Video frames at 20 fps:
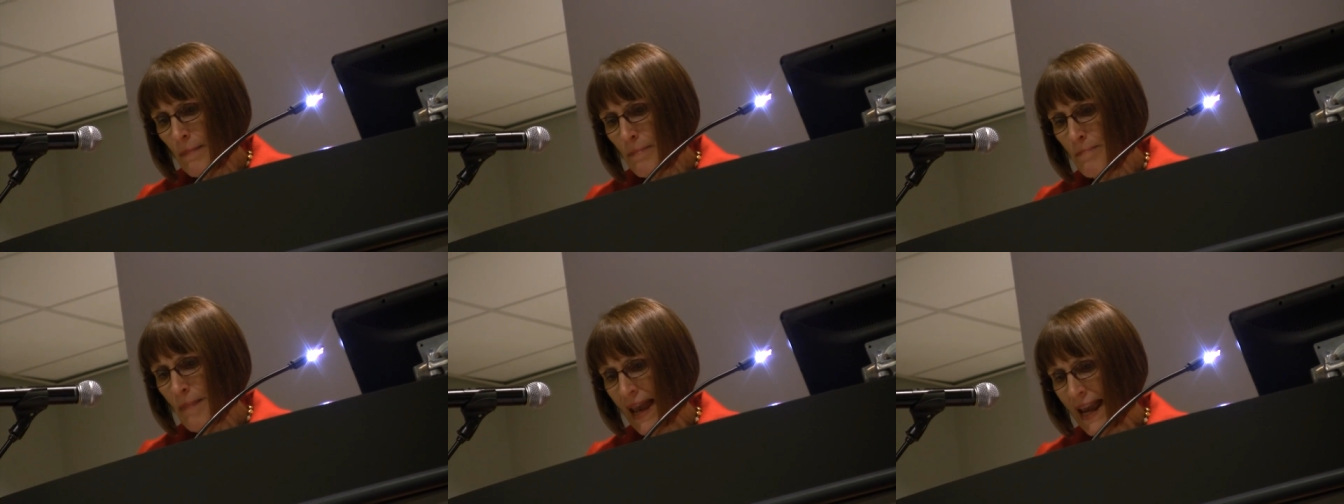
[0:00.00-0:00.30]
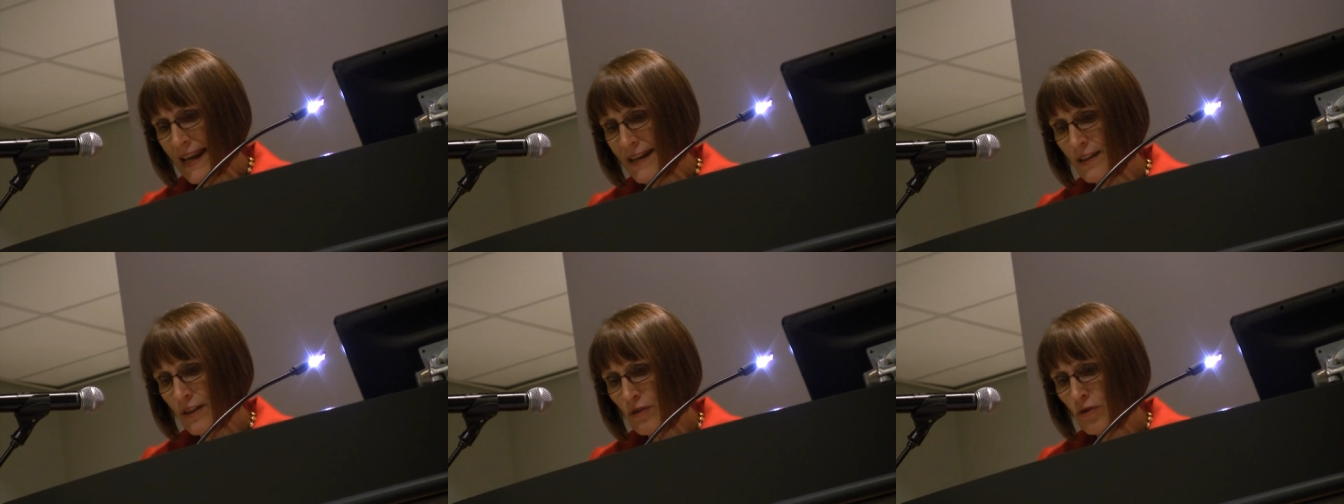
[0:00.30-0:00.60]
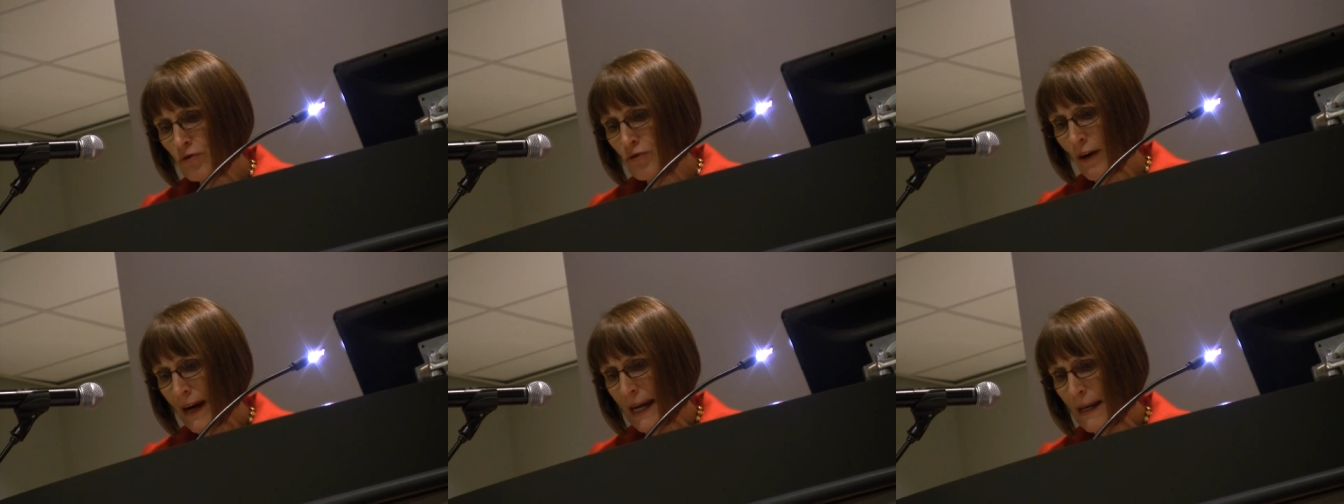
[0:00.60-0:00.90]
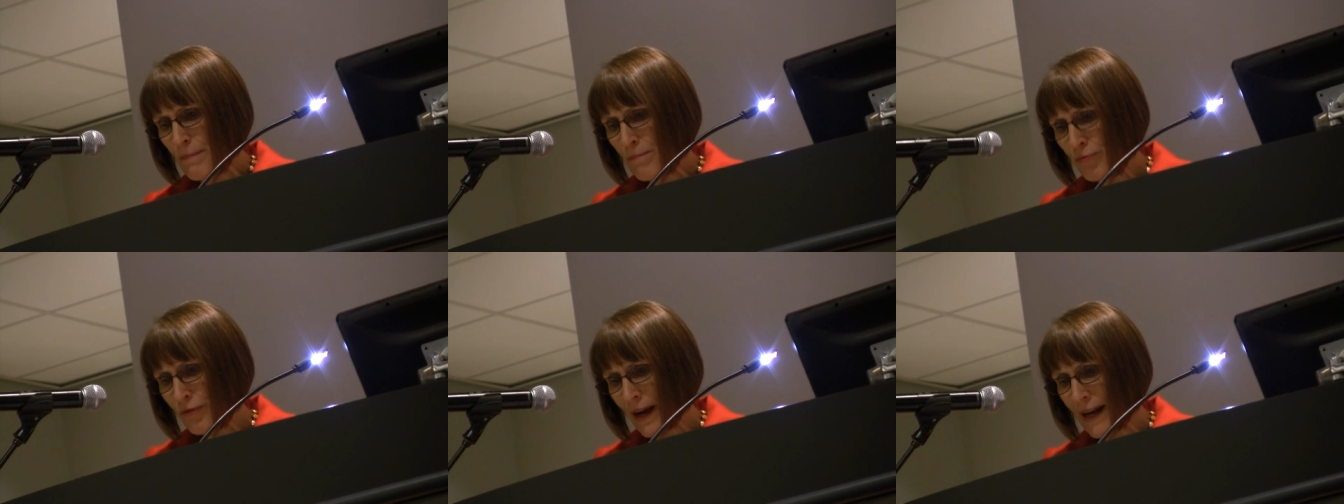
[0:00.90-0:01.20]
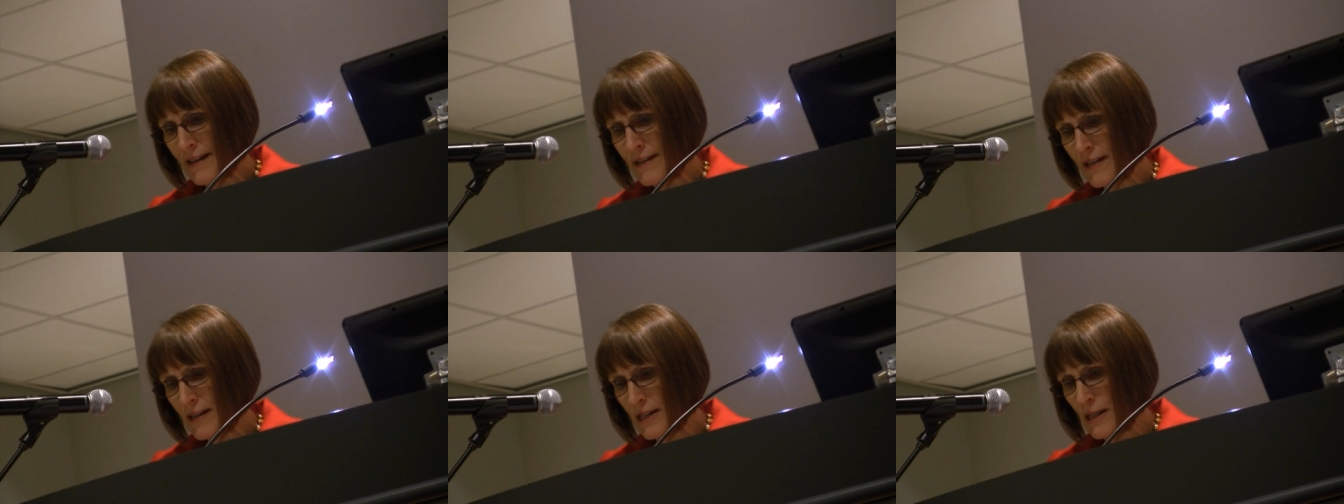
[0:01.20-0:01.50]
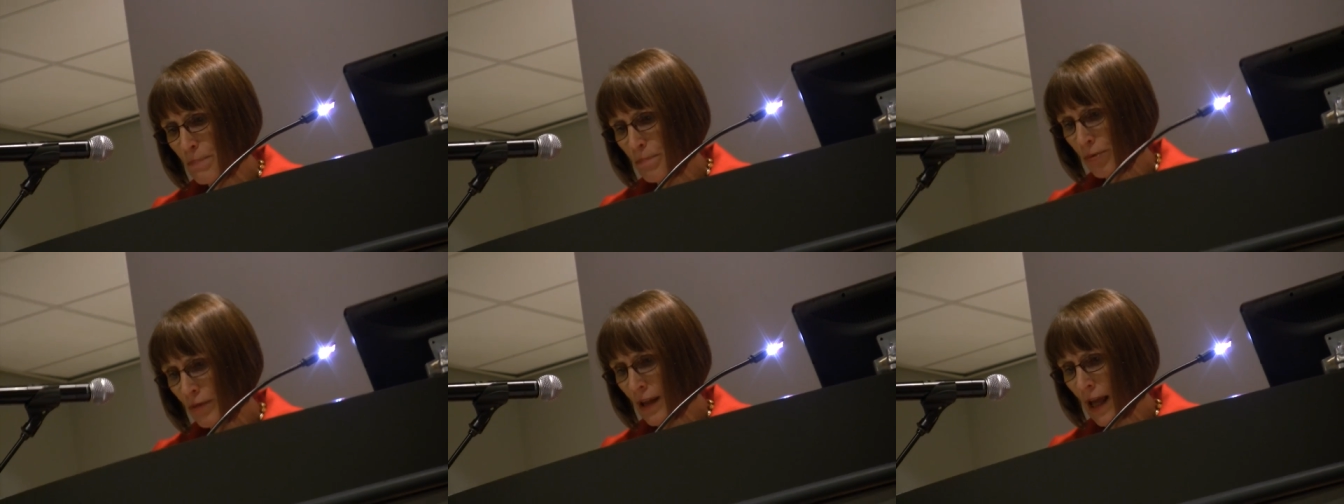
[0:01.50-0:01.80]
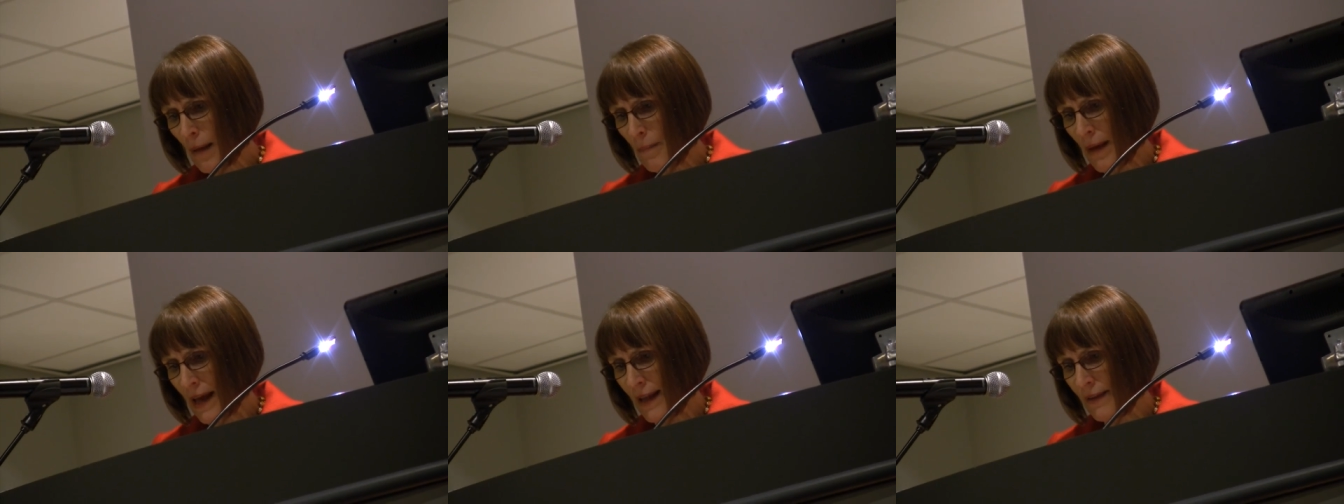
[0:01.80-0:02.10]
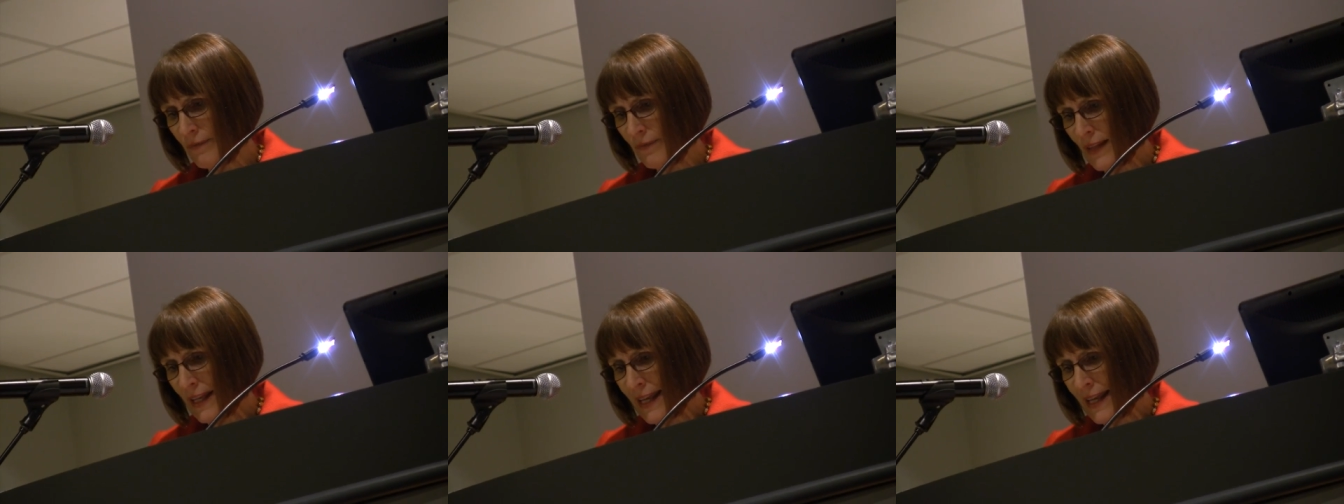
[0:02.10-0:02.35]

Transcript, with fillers: made grain prices plummet